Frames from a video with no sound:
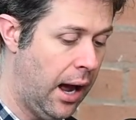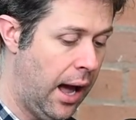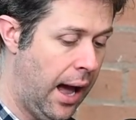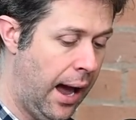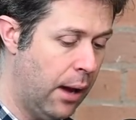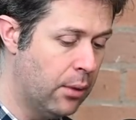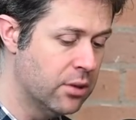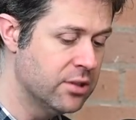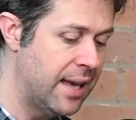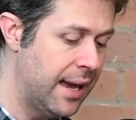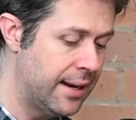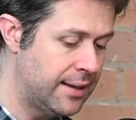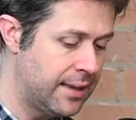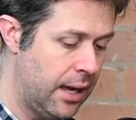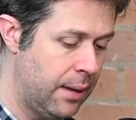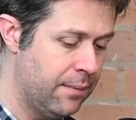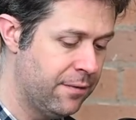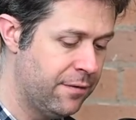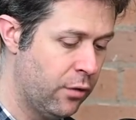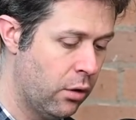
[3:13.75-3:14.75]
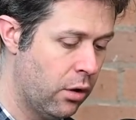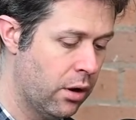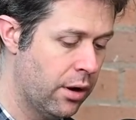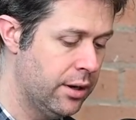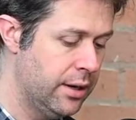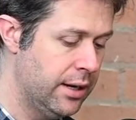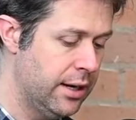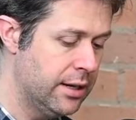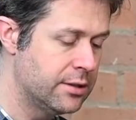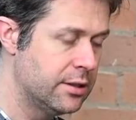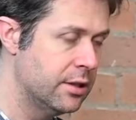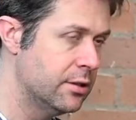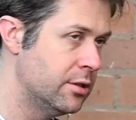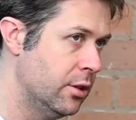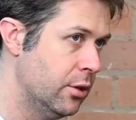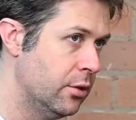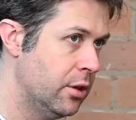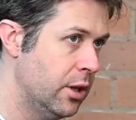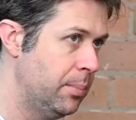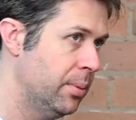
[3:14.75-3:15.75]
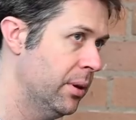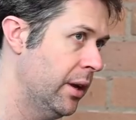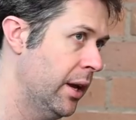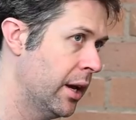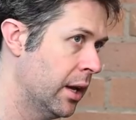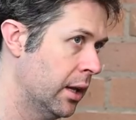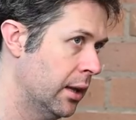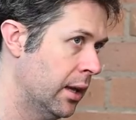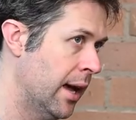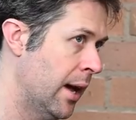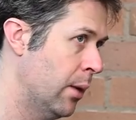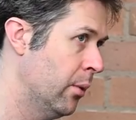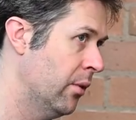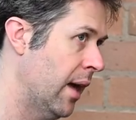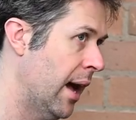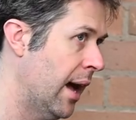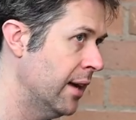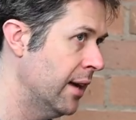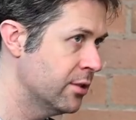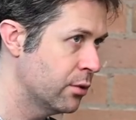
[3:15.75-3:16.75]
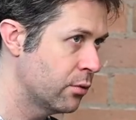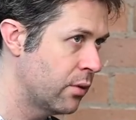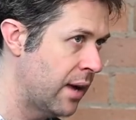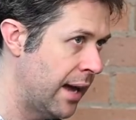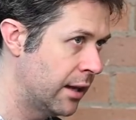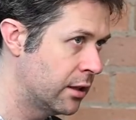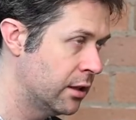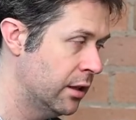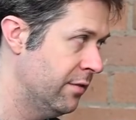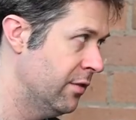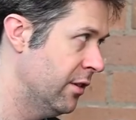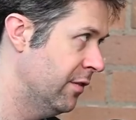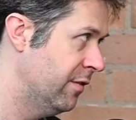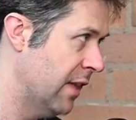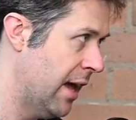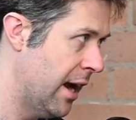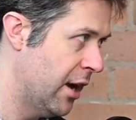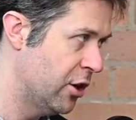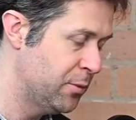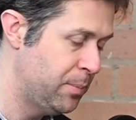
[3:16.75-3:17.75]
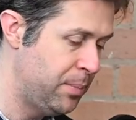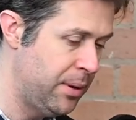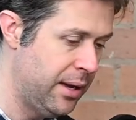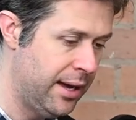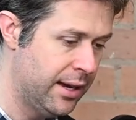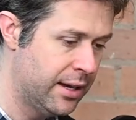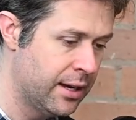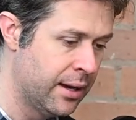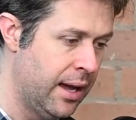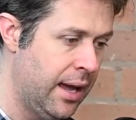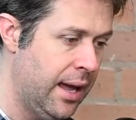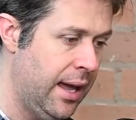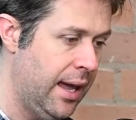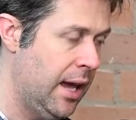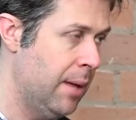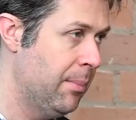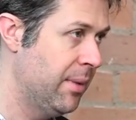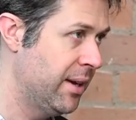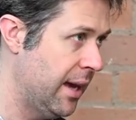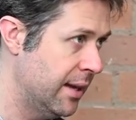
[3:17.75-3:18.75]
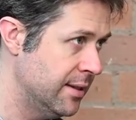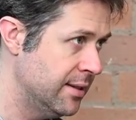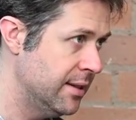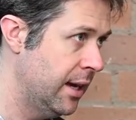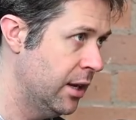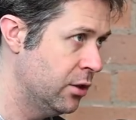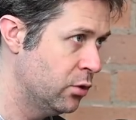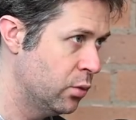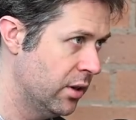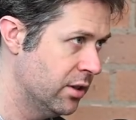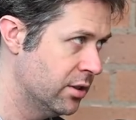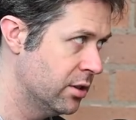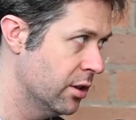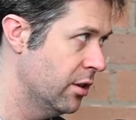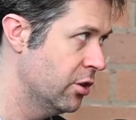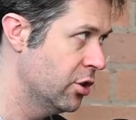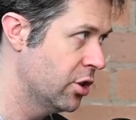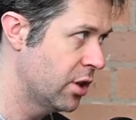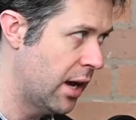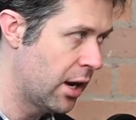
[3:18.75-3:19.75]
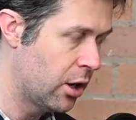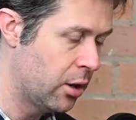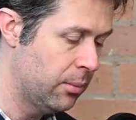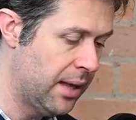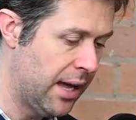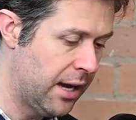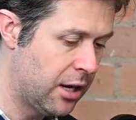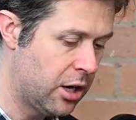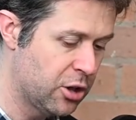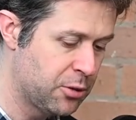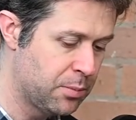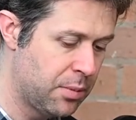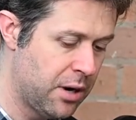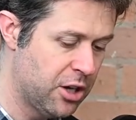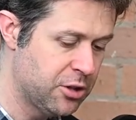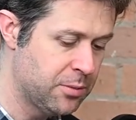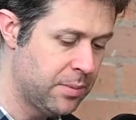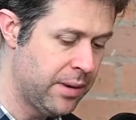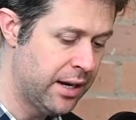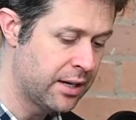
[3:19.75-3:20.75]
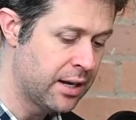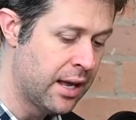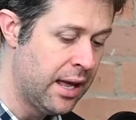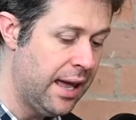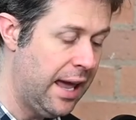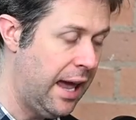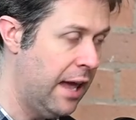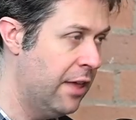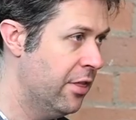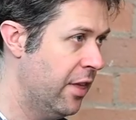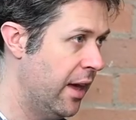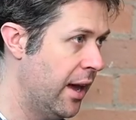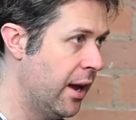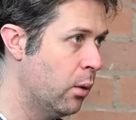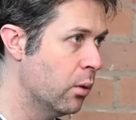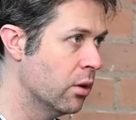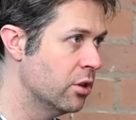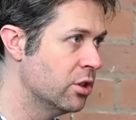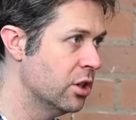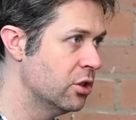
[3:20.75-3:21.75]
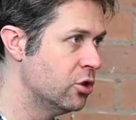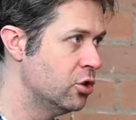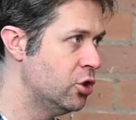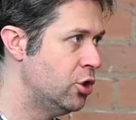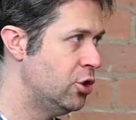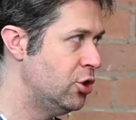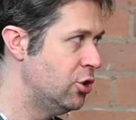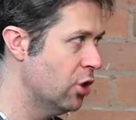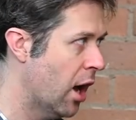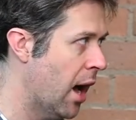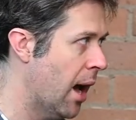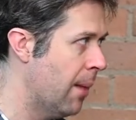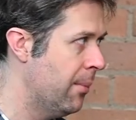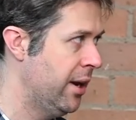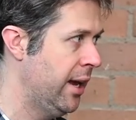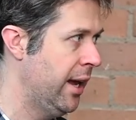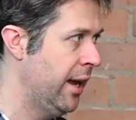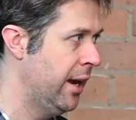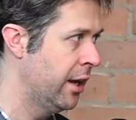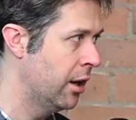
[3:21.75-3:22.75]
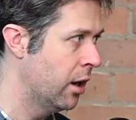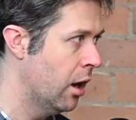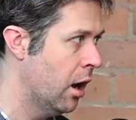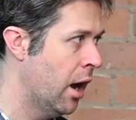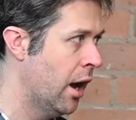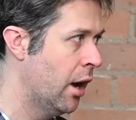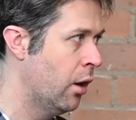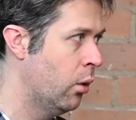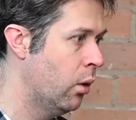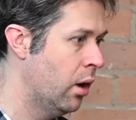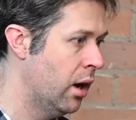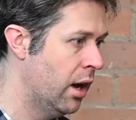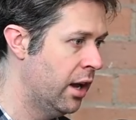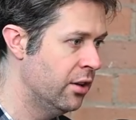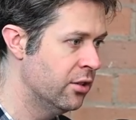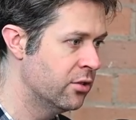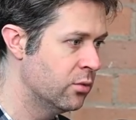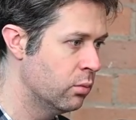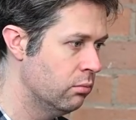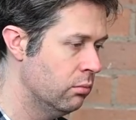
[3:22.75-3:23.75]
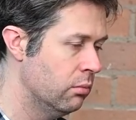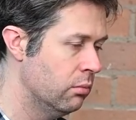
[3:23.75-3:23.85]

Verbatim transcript: I was at game four, Nick Suzuki playing on the line with Isaac Ratcliffe, the Flyers pick, and Mackenzie Entwistle, the Chicago Blackhawks prospect, and they were just dominating Ottawa's